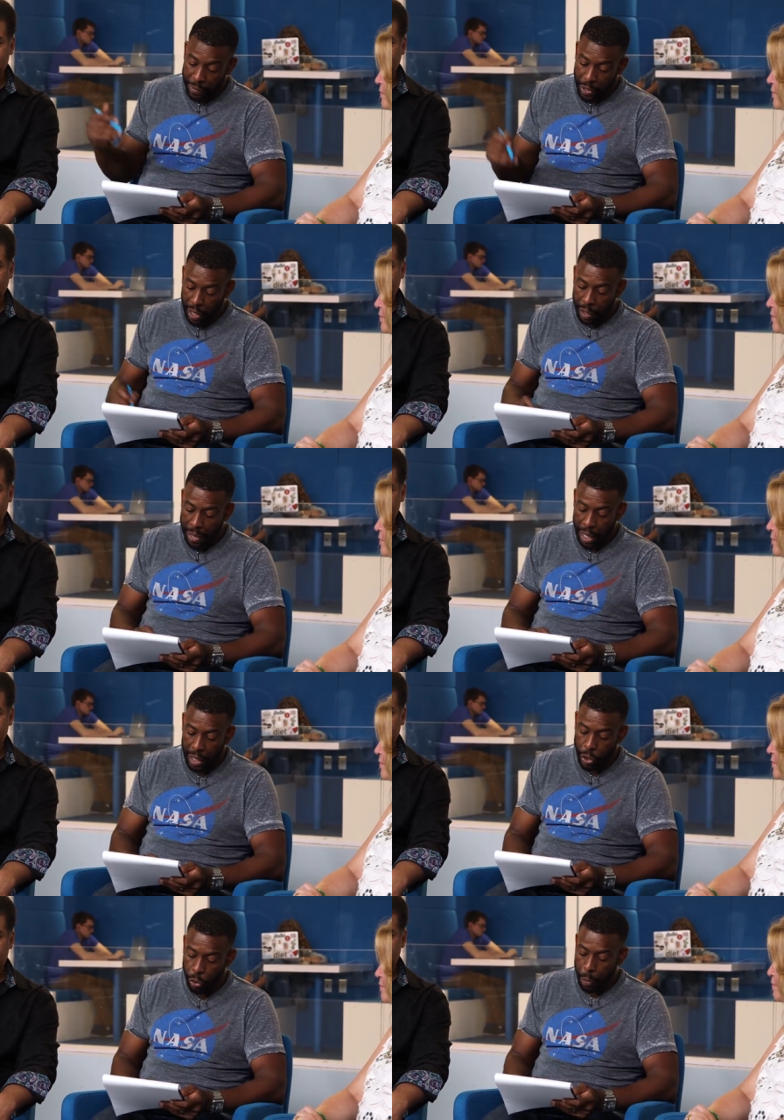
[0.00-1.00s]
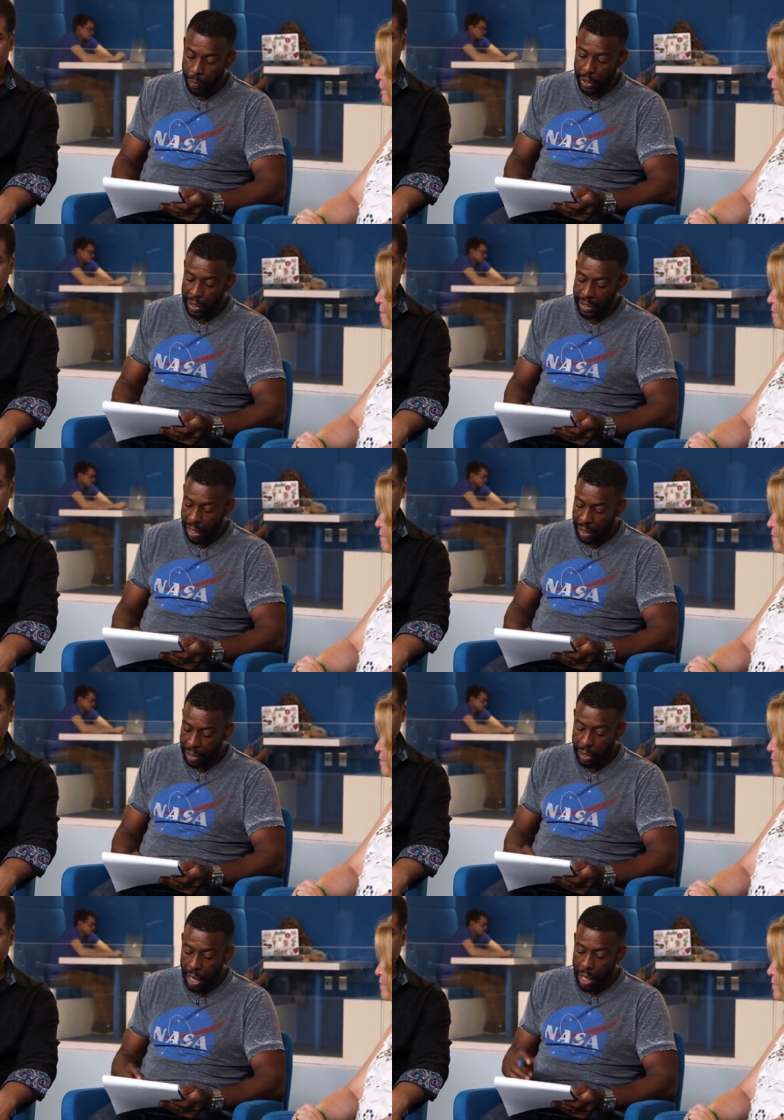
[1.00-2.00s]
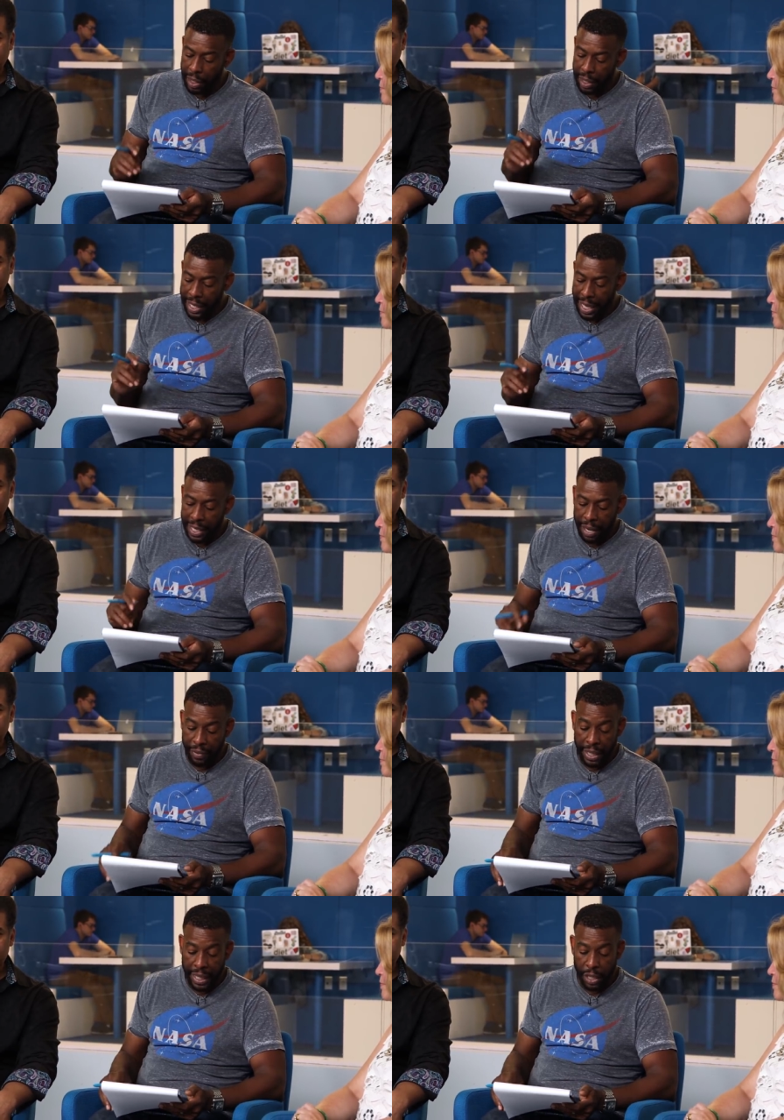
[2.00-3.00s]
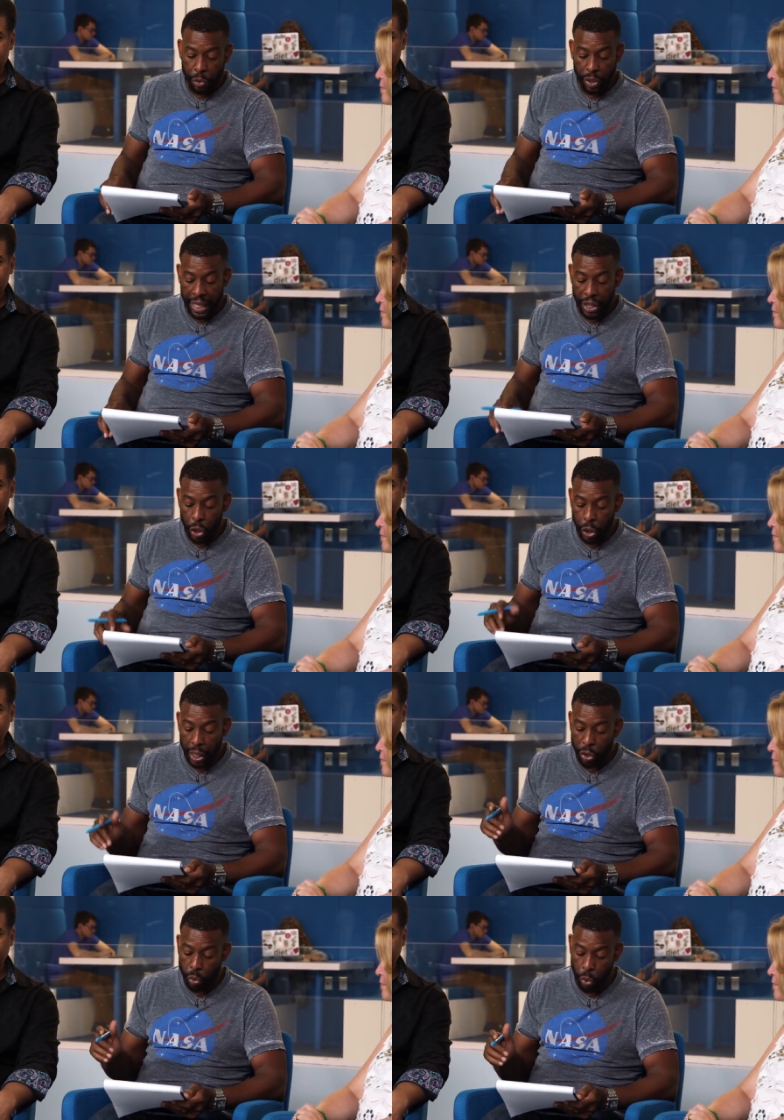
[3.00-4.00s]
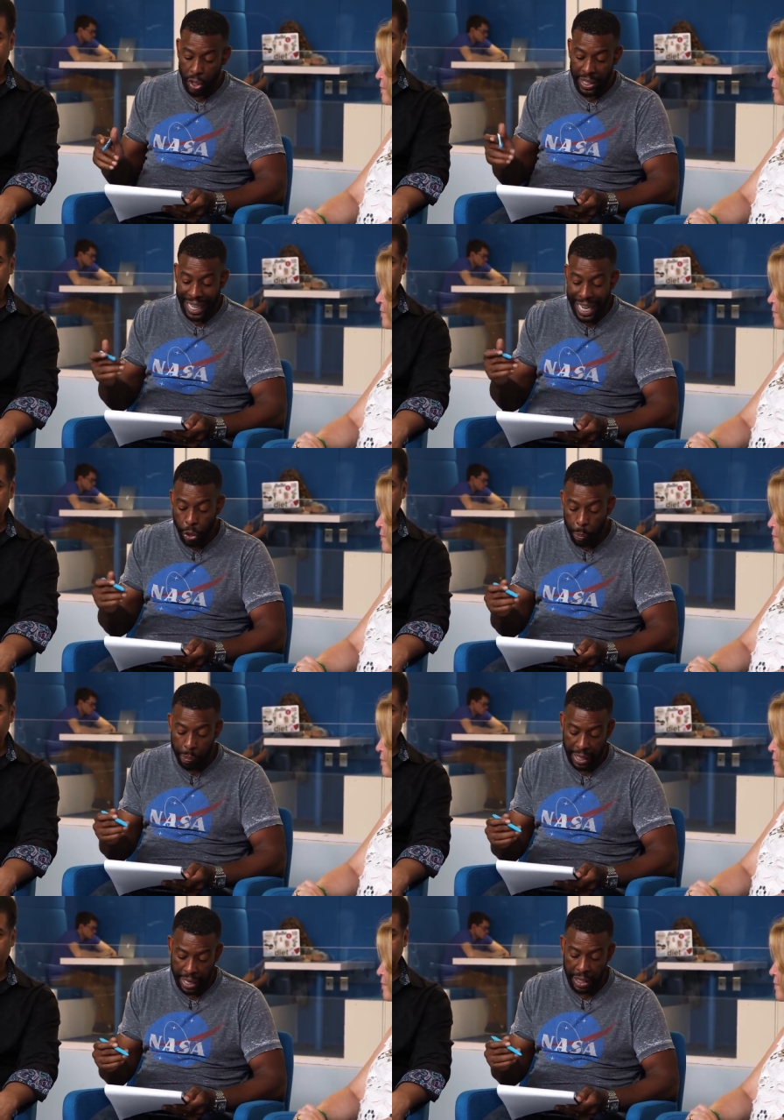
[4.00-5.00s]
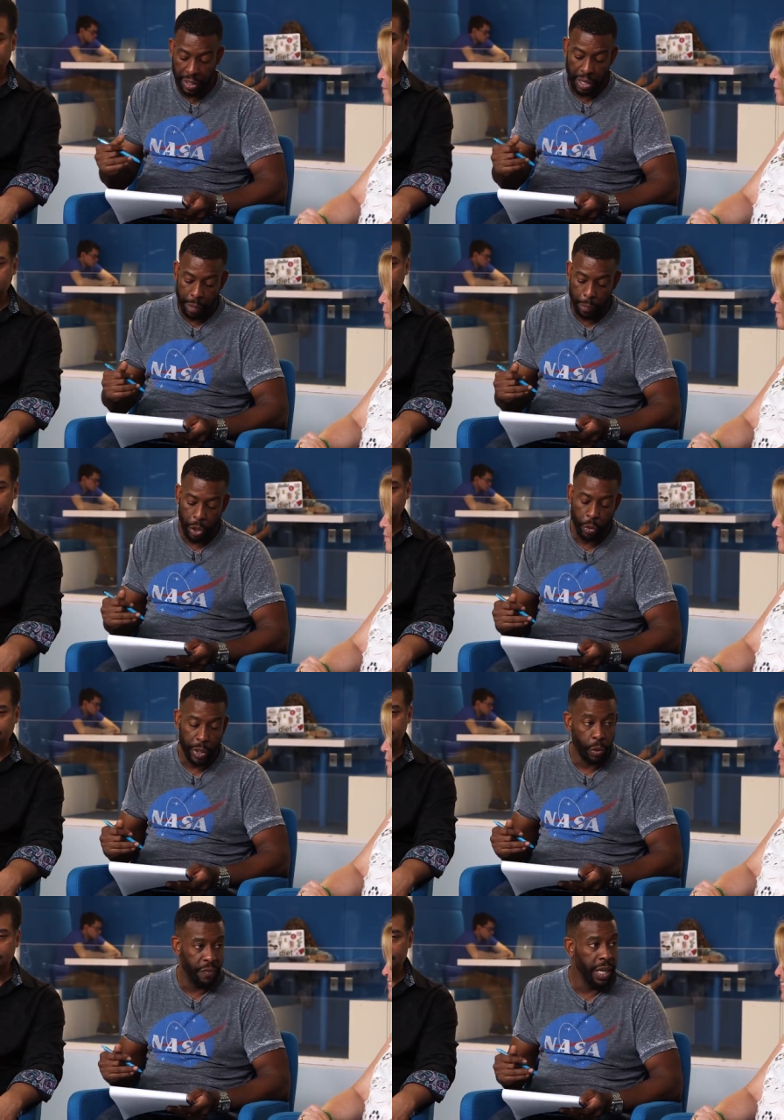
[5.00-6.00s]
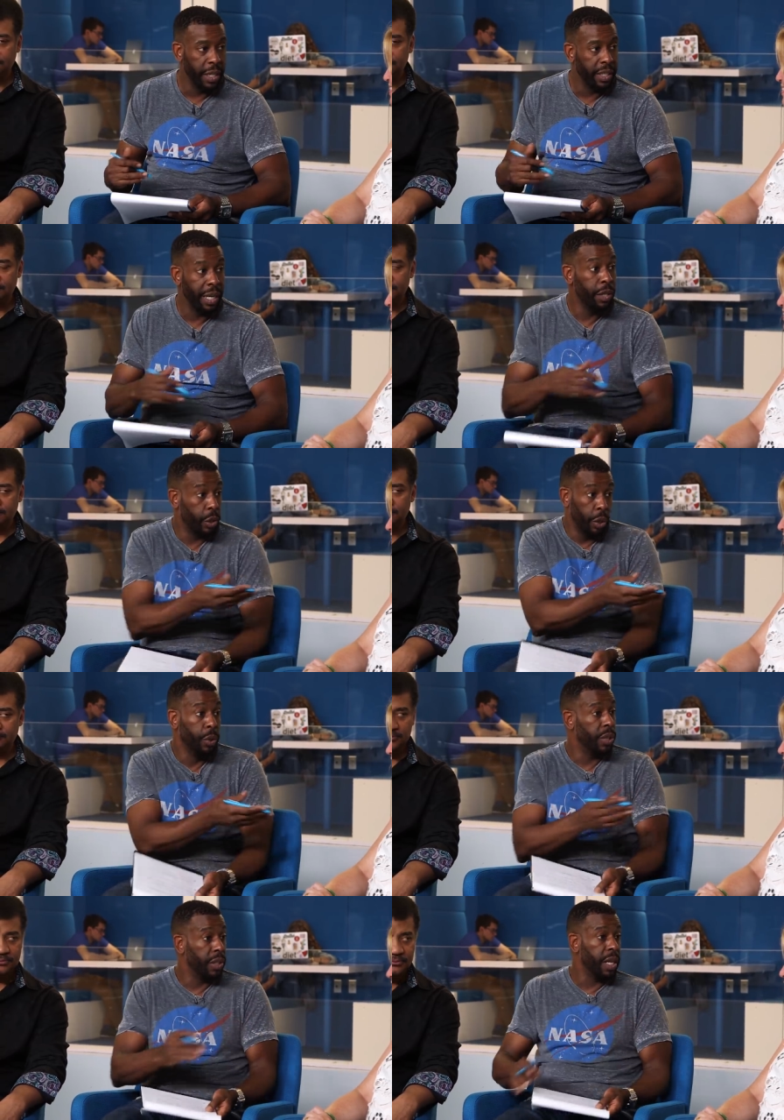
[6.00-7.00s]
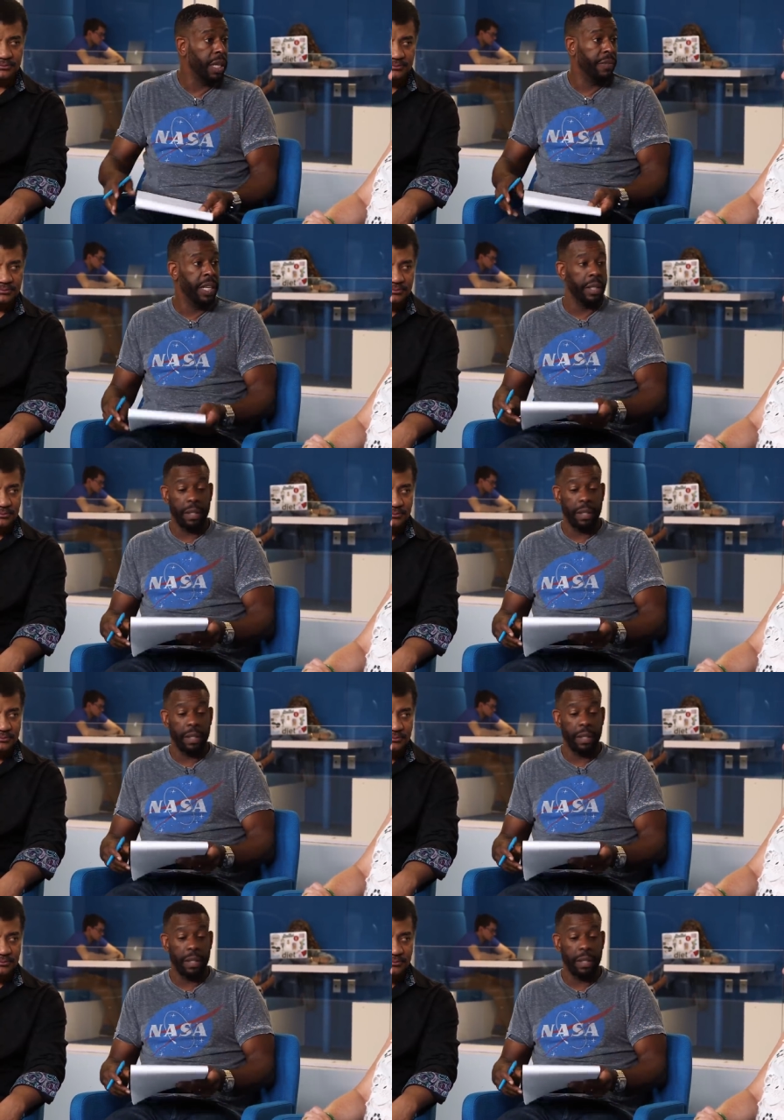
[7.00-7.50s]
we've been talking about it, Europa and Enceladus, does NASA have any interest in looking towards the inner planets like Mercury or Venus? And I know you used to study Venus.